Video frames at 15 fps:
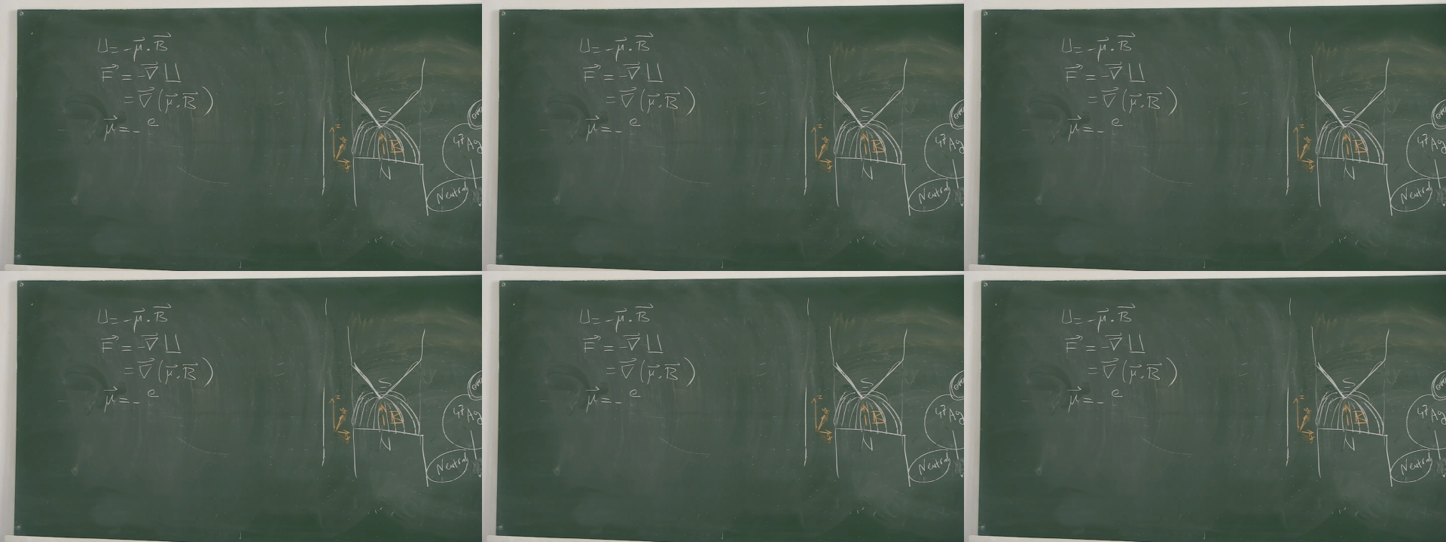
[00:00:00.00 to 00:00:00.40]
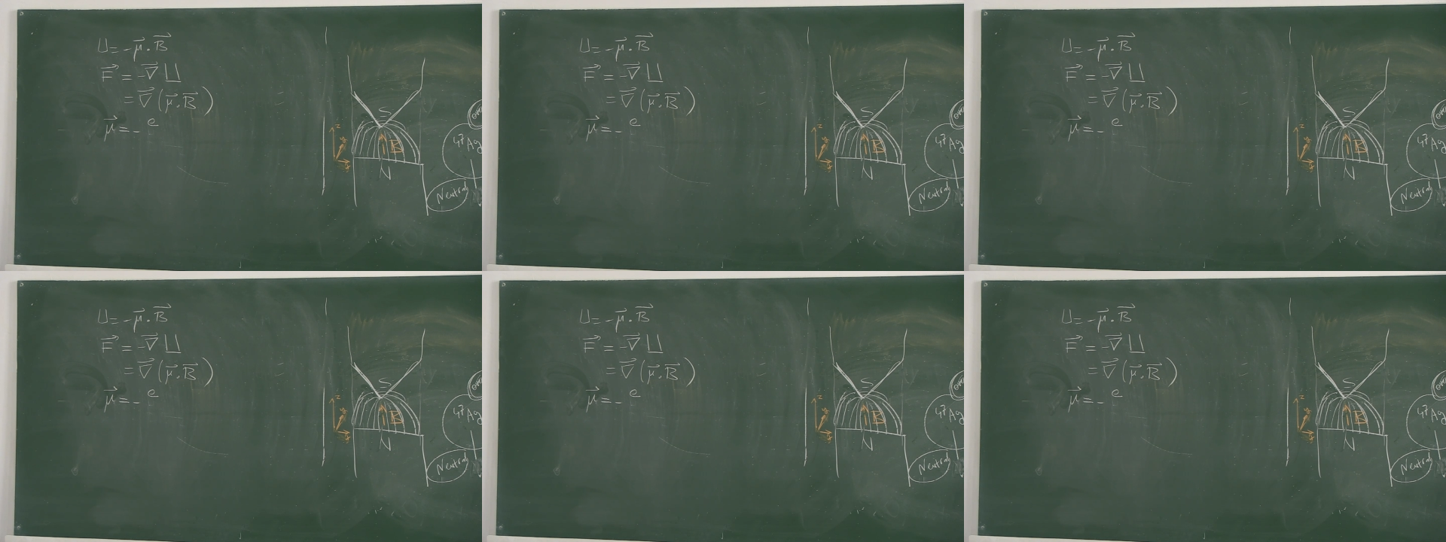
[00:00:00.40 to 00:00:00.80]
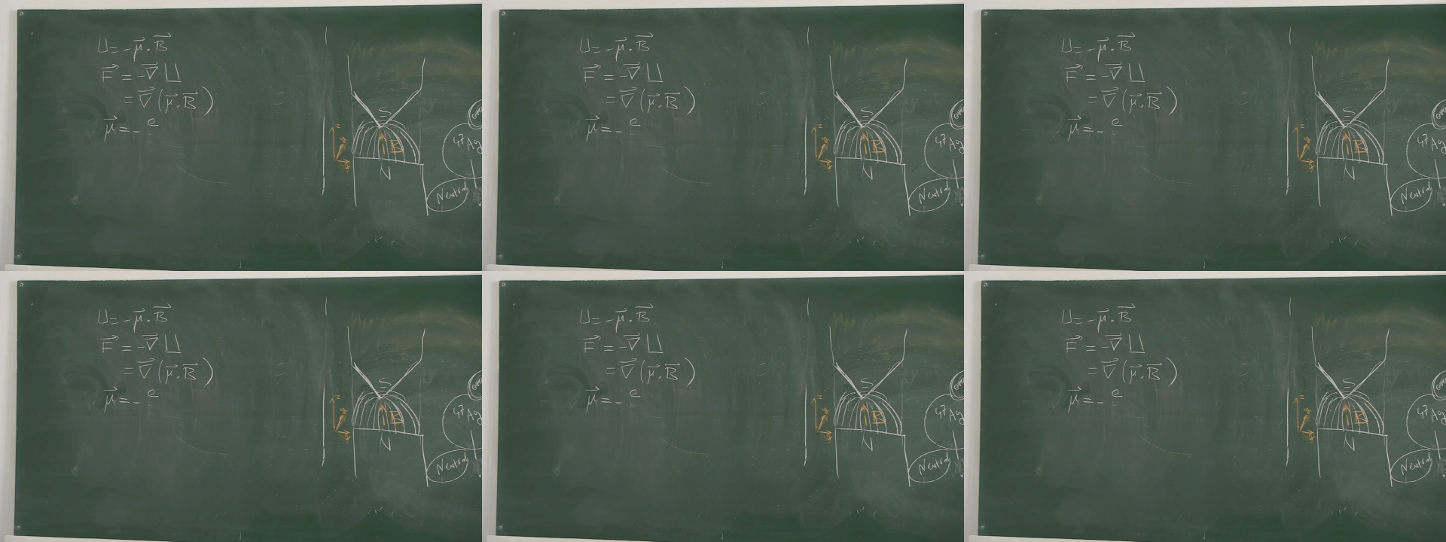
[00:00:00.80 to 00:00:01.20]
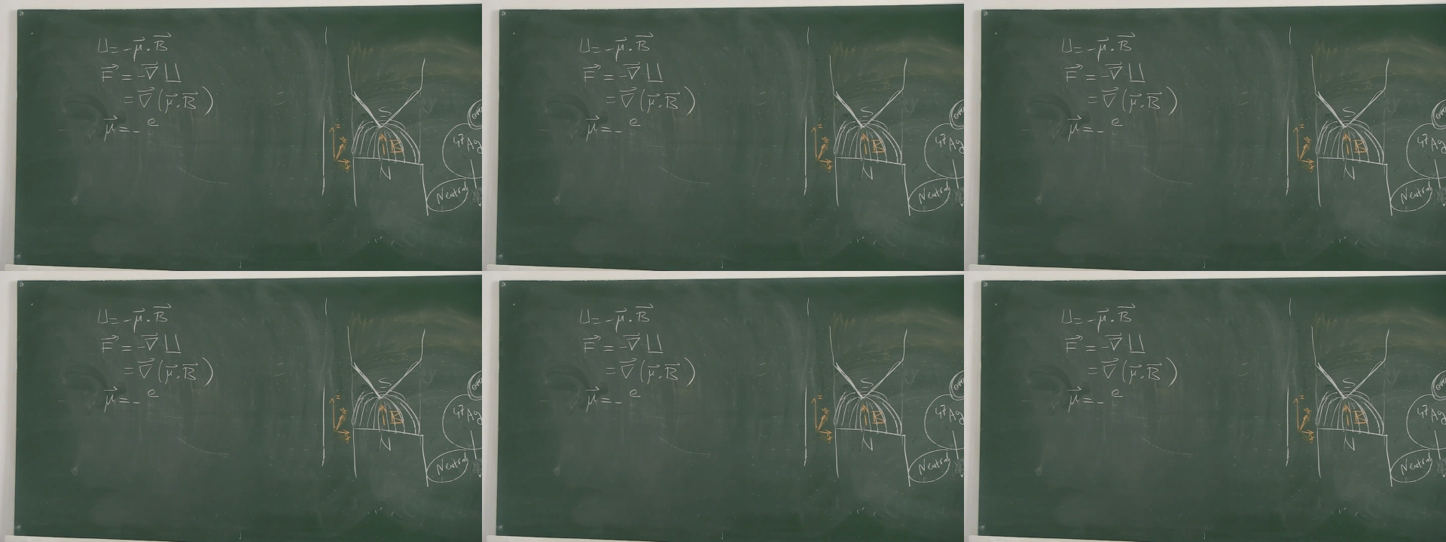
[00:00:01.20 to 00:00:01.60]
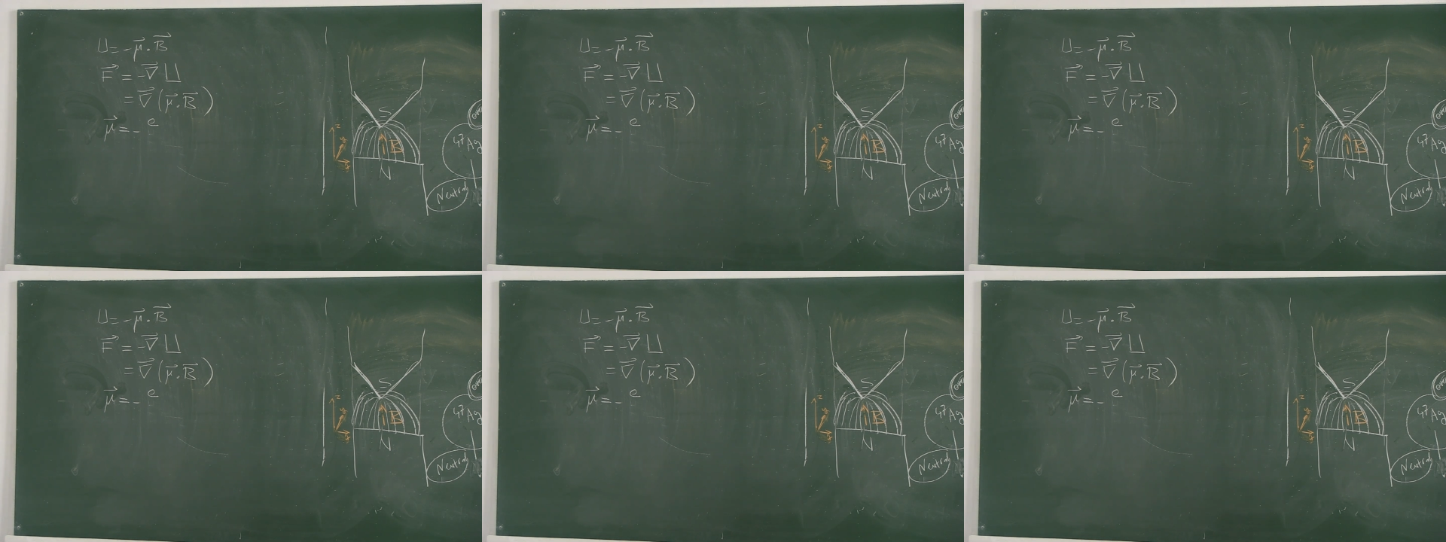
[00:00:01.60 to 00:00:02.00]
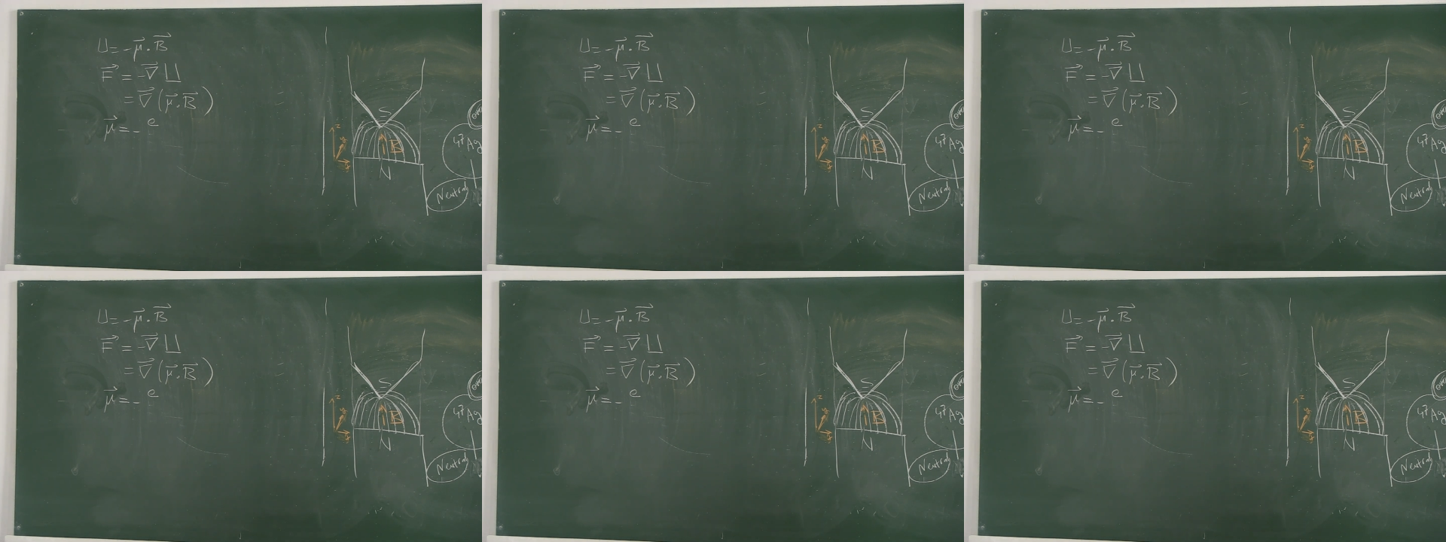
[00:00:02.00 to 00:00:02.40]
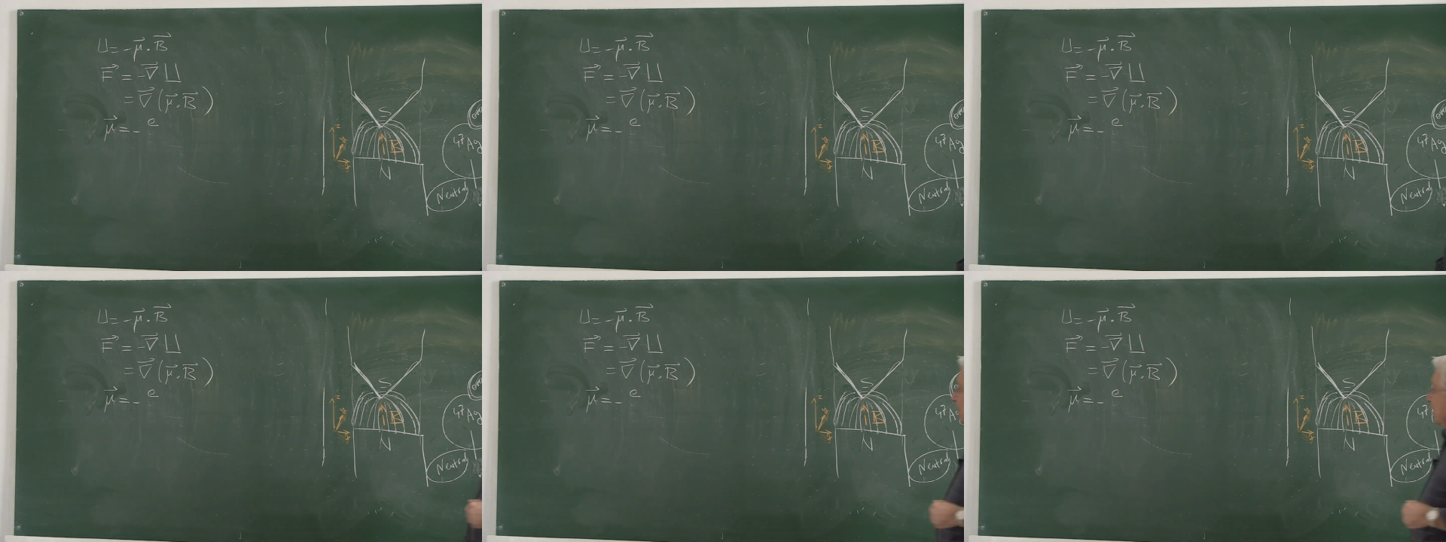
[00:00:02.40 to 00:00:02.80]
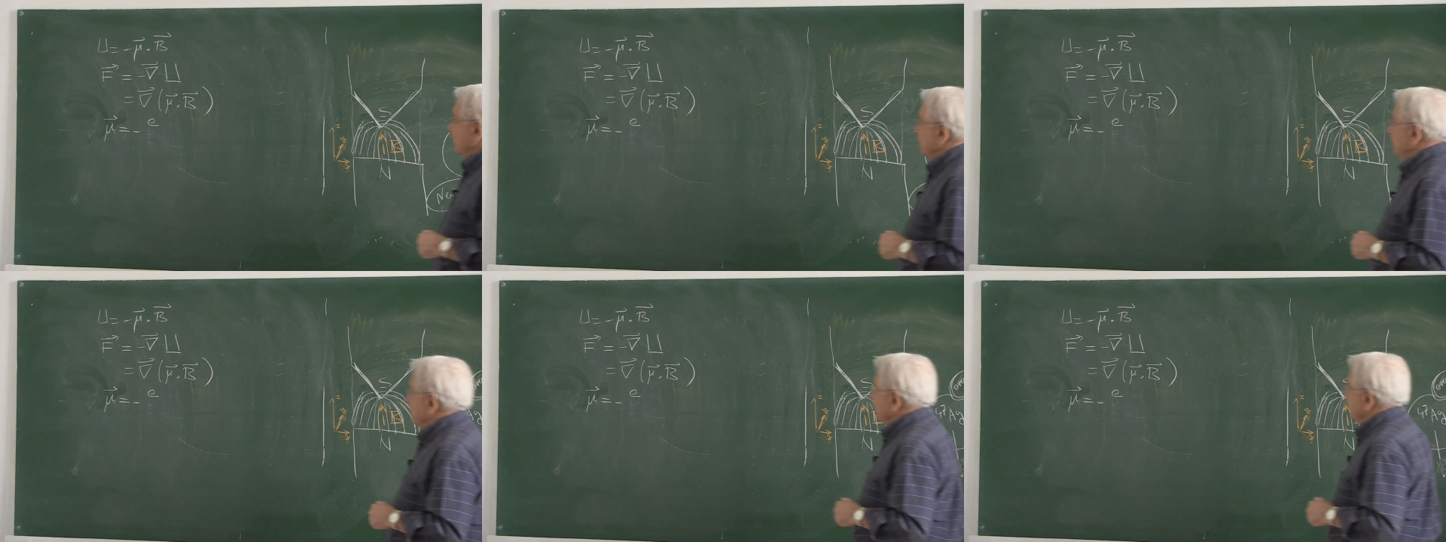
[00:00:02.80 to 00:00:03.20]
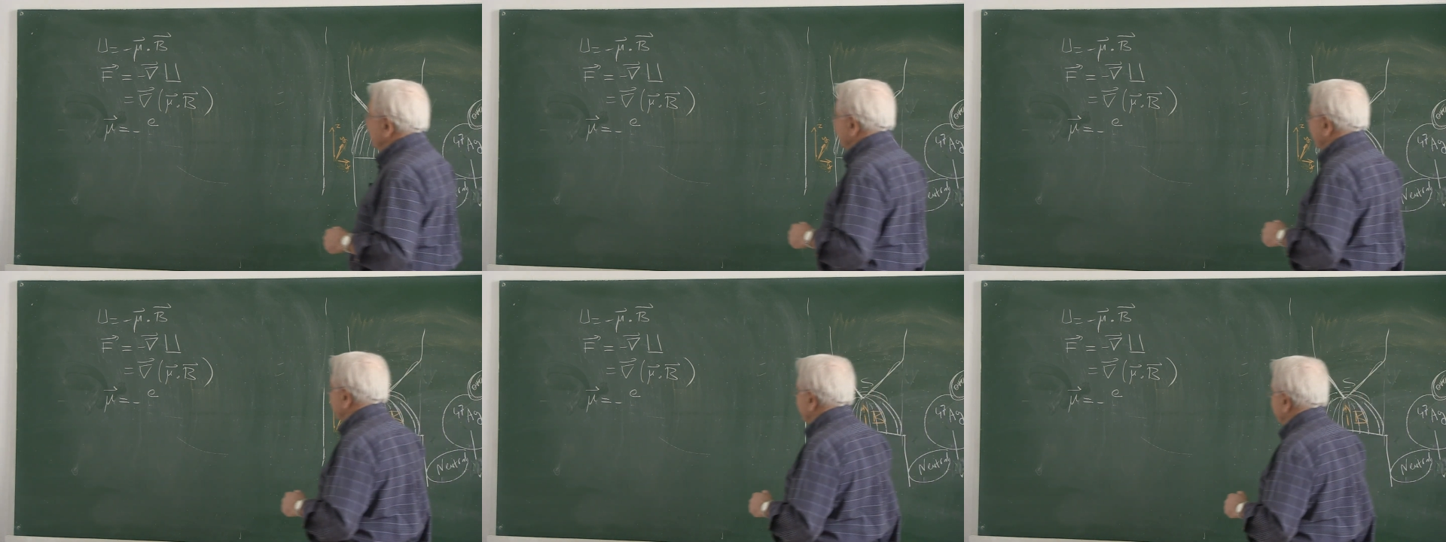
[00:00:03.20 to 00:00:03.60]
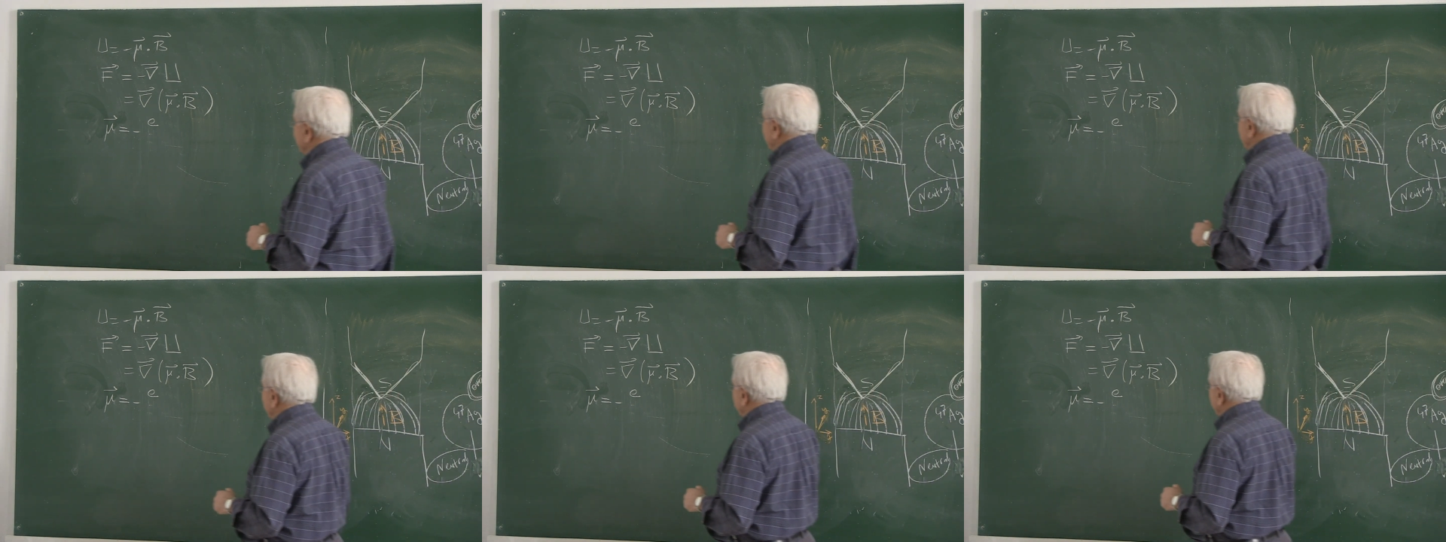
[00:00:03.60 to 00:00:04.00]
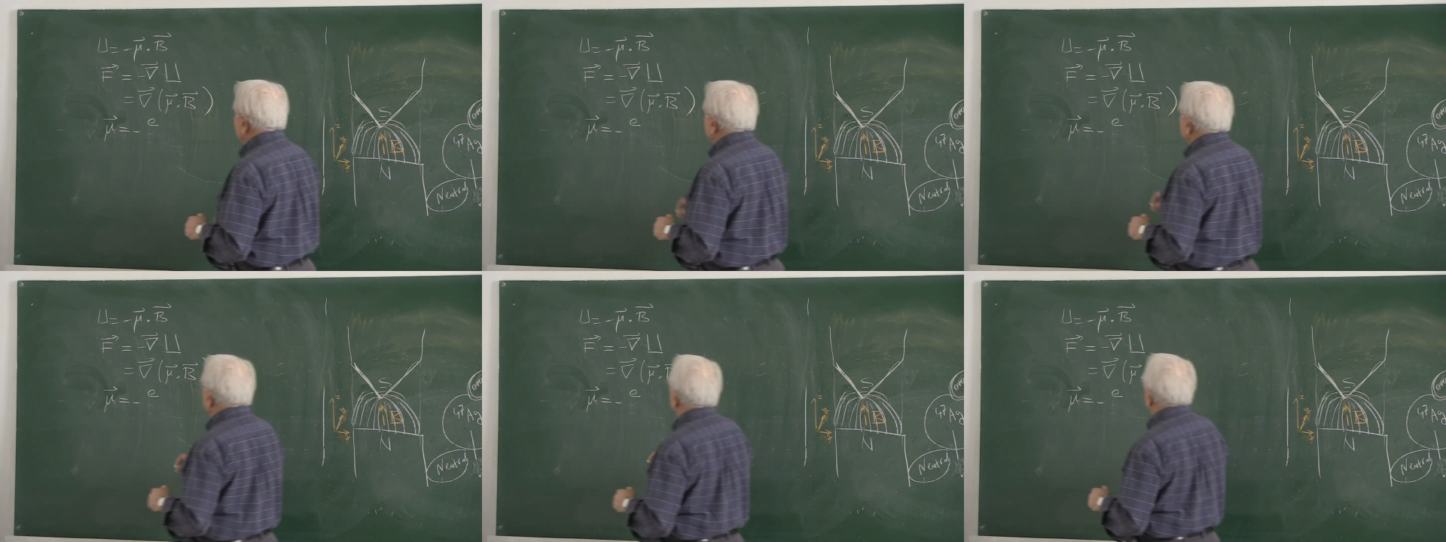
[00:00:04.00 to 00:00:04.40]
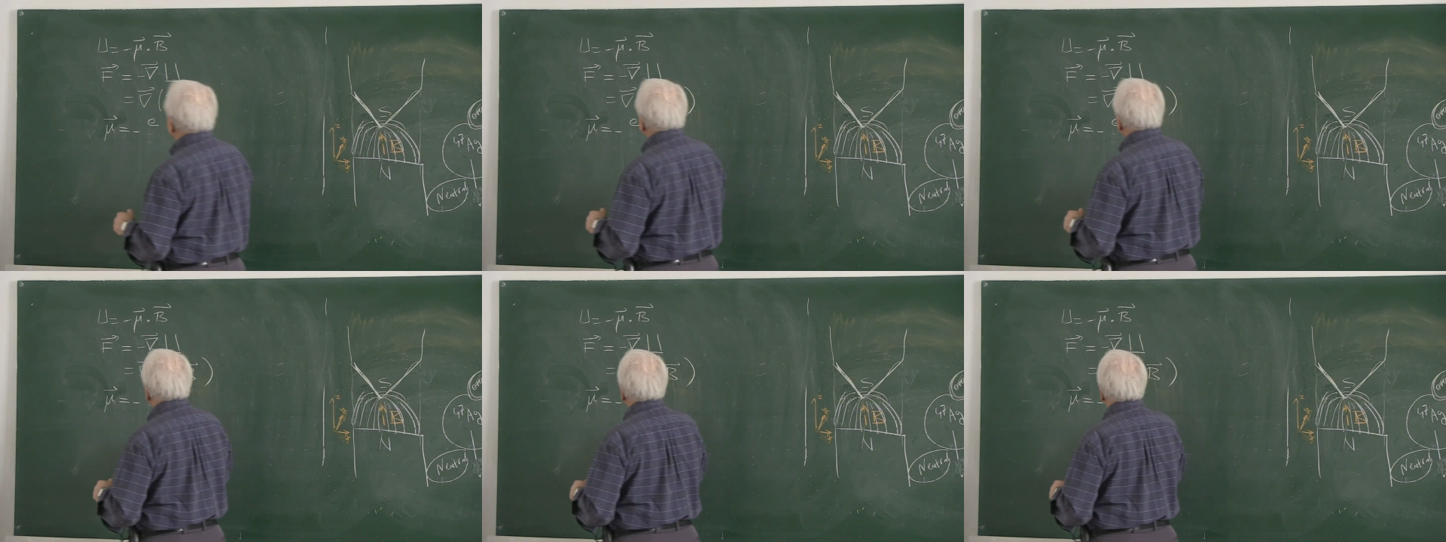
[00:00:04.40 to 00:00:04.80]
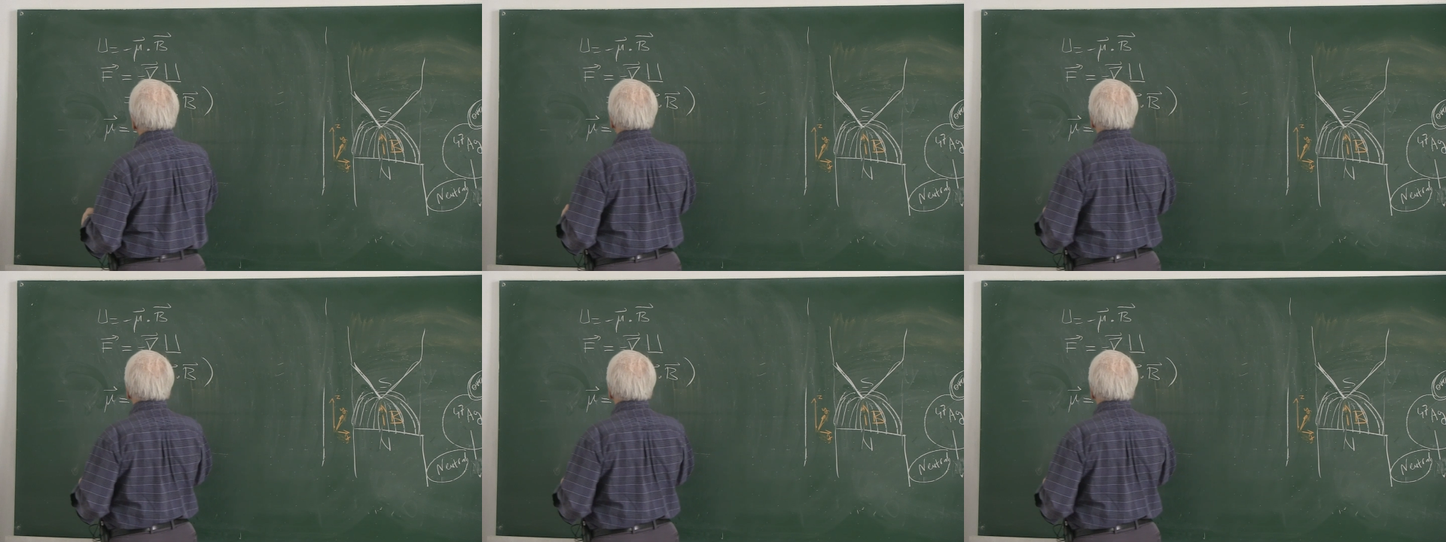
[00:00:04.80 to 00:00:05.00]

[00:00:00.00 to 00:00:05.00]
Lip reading: [unreadable: no face in view]